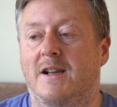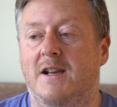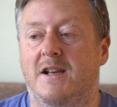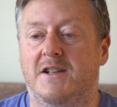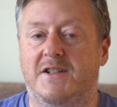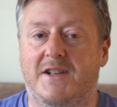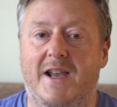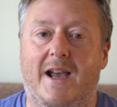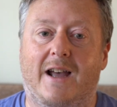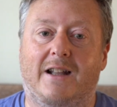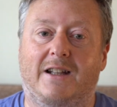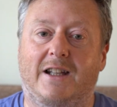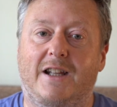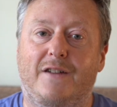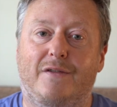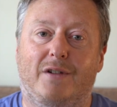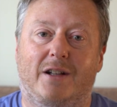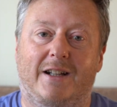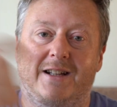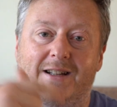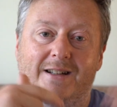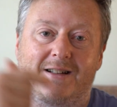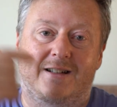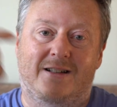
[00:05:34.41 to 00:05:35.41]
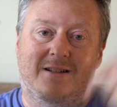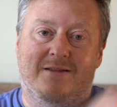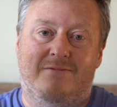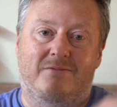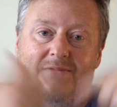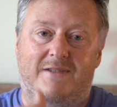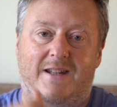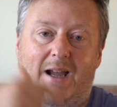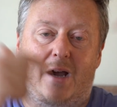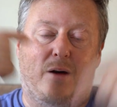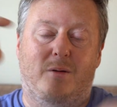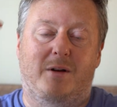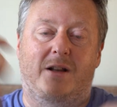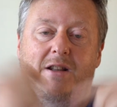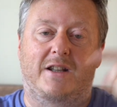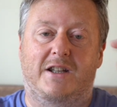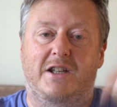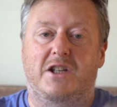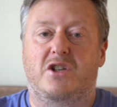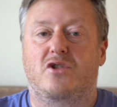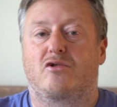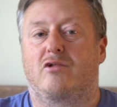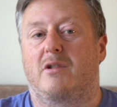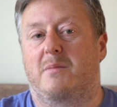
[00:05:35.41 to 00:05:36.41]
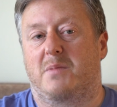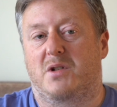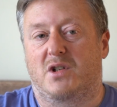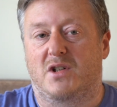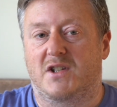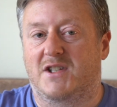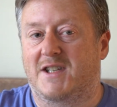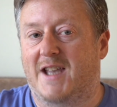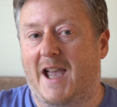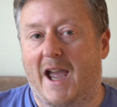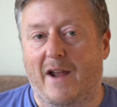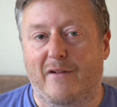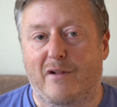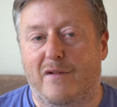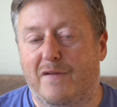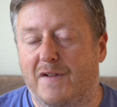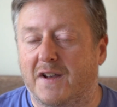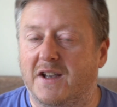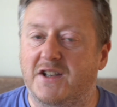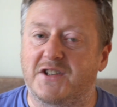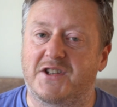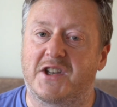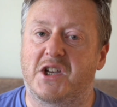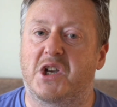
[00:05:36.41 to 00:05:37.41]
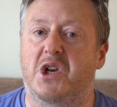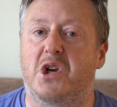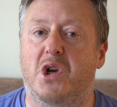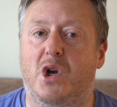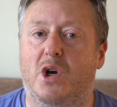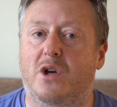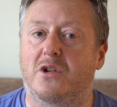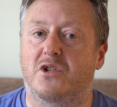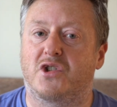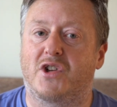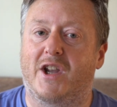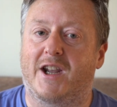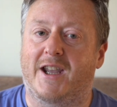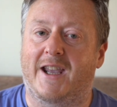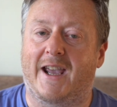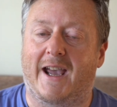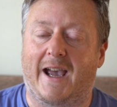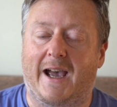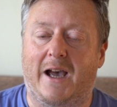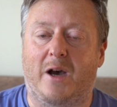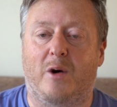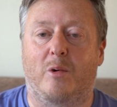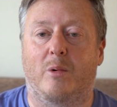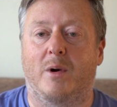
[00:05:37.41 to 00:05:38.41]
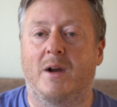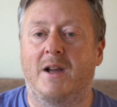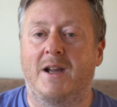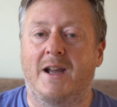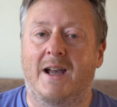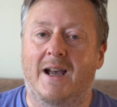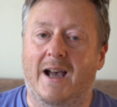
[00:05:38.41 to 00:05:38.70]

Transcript: So yeah, I'll leave a link down in the description to everything so you can go and check it out.